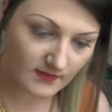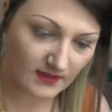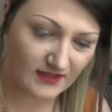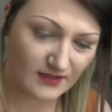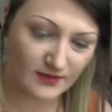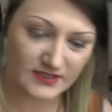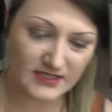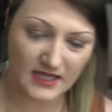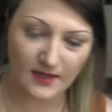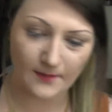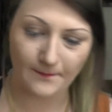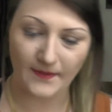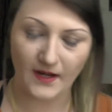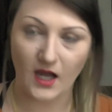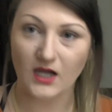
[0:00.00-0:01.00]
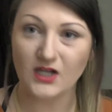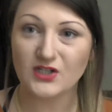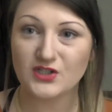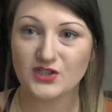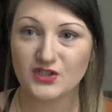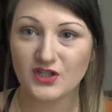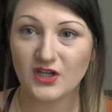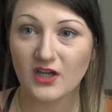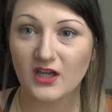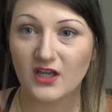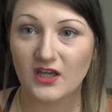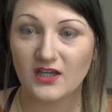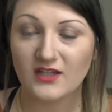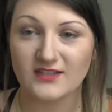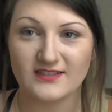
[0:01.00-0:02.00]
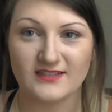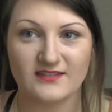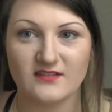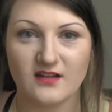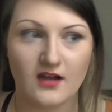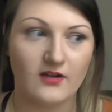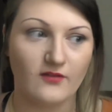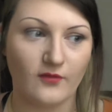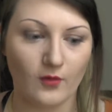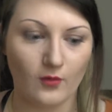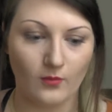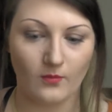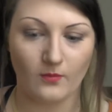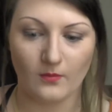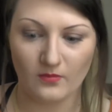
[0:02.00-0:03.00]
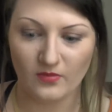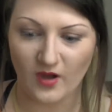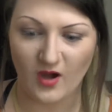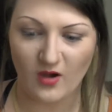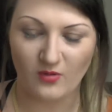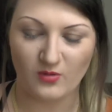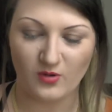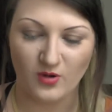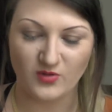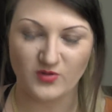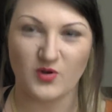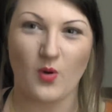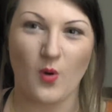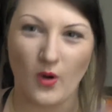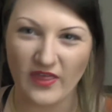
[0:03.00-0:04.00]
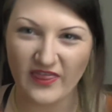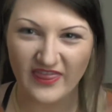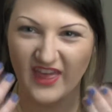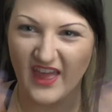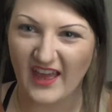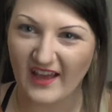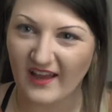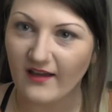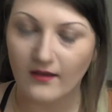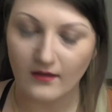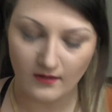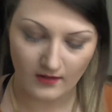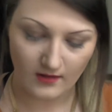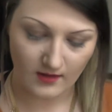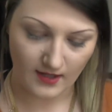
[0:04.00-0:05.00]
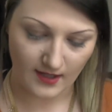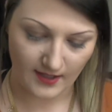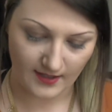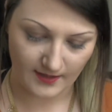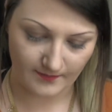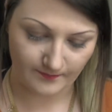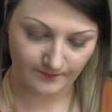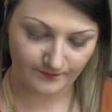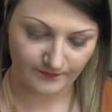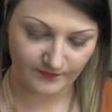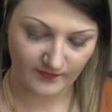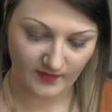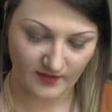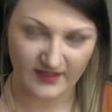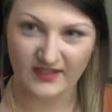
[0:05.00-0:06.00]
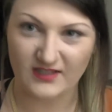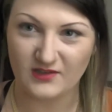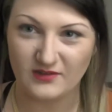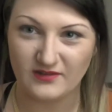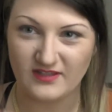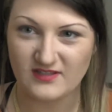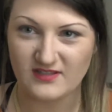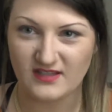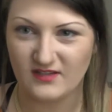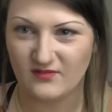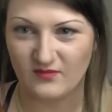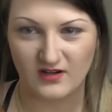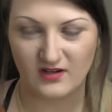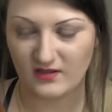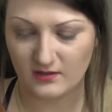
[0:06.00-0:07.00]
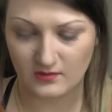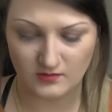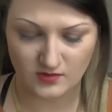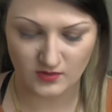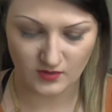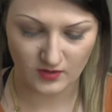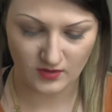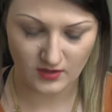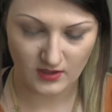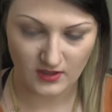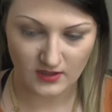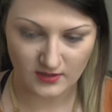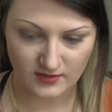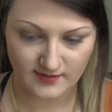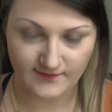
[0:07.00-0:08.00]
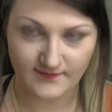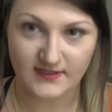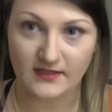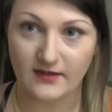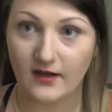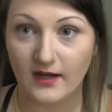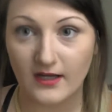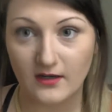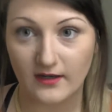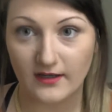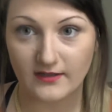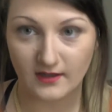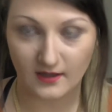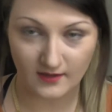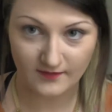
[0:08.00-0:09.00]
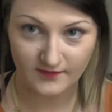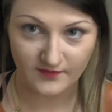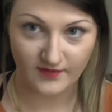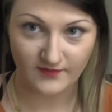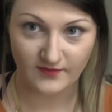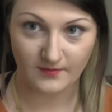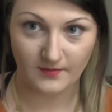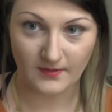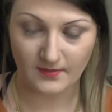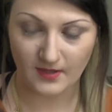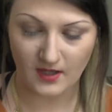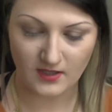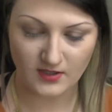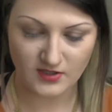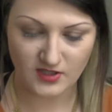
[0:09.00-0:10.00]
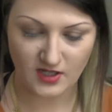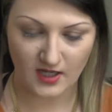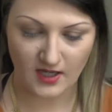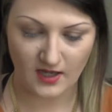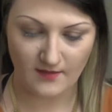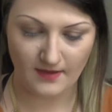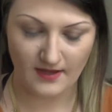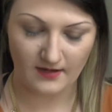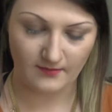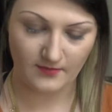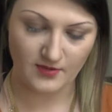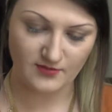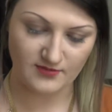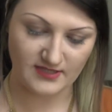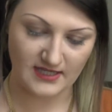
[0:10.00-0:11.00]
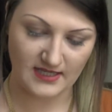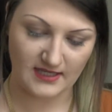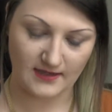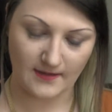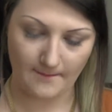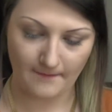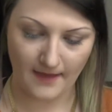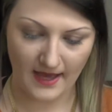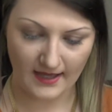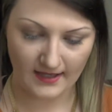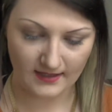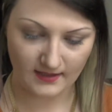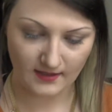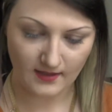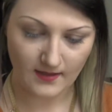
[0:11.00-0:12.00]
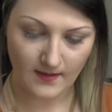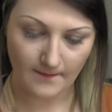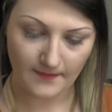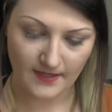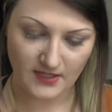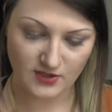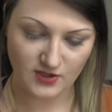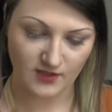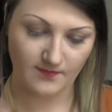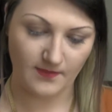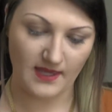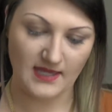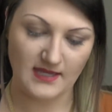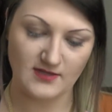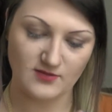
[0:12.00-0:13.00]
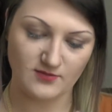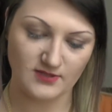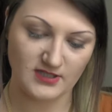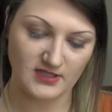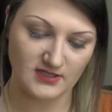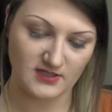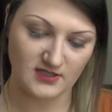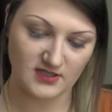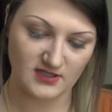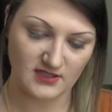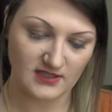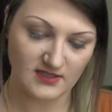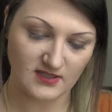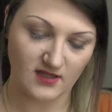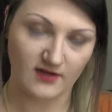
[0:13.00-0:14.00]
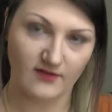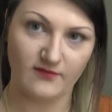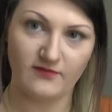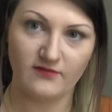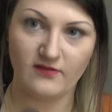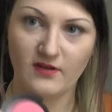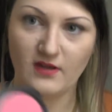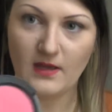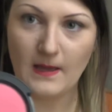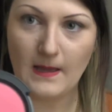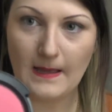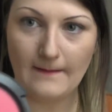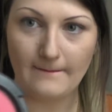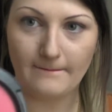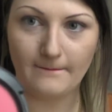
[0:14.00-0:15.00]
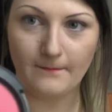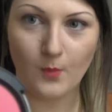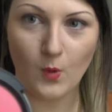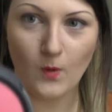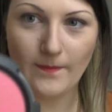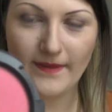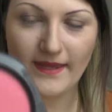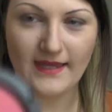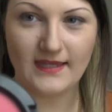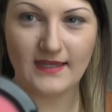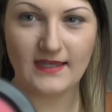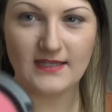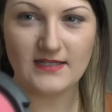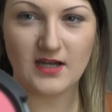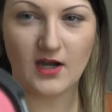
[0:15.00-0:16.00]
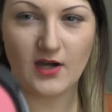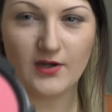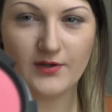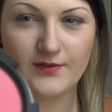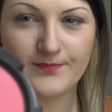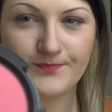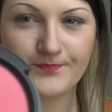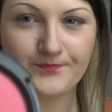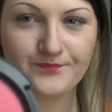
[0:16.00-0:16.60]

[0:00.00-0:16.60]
Now I take a blush, because this is kind all the whole contour thing. I include this in when I contour, because obviously I highlight after I've done my blush. And I'm using MAC Pincho Peach, which is just this kind of more pinky tone